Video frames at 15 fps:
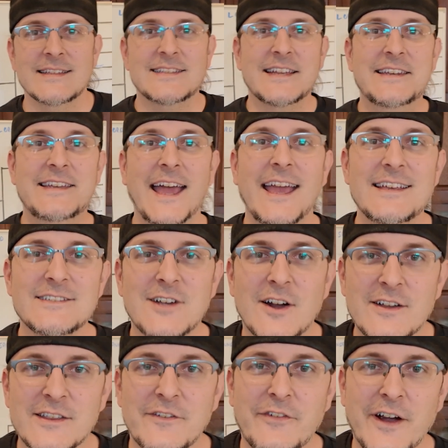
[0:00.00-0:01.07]
Today
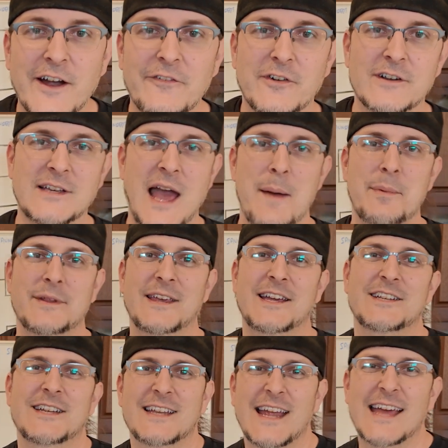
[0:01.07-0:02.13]
starts the very first
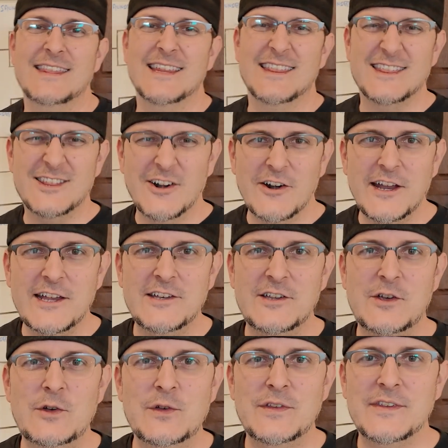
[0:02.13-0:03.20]
competition in the
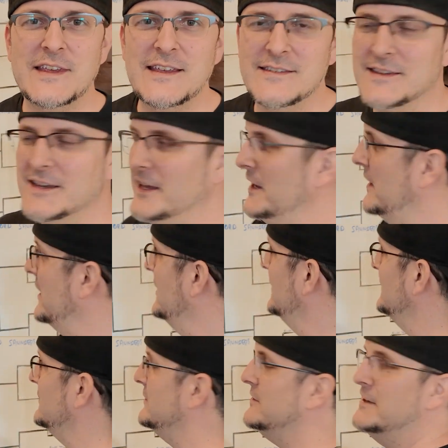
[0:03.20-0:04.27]
32 seasoning
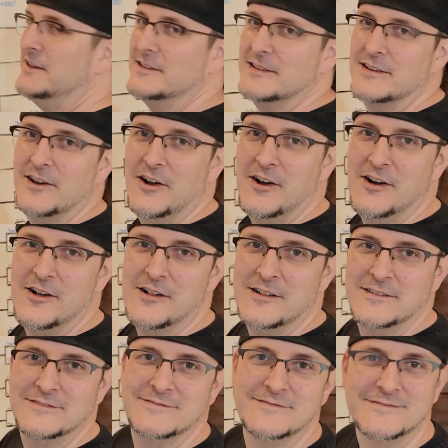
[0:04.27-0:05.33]

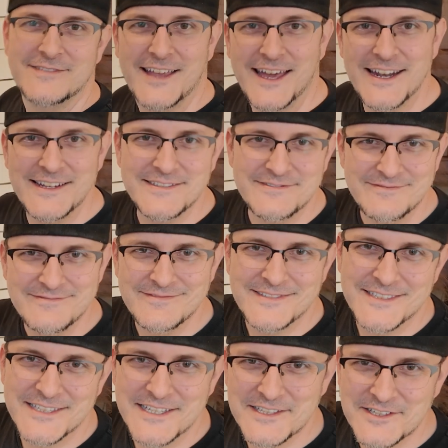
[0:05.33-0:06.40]
seasonal, get it?
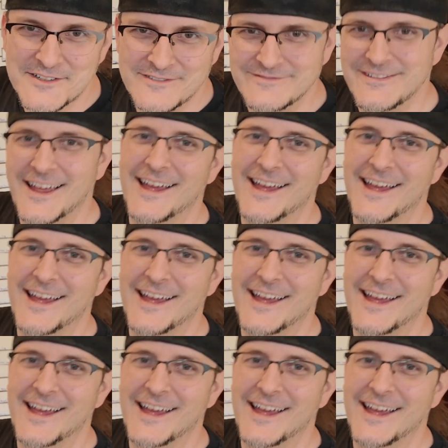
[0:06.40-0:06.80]
Seasonal?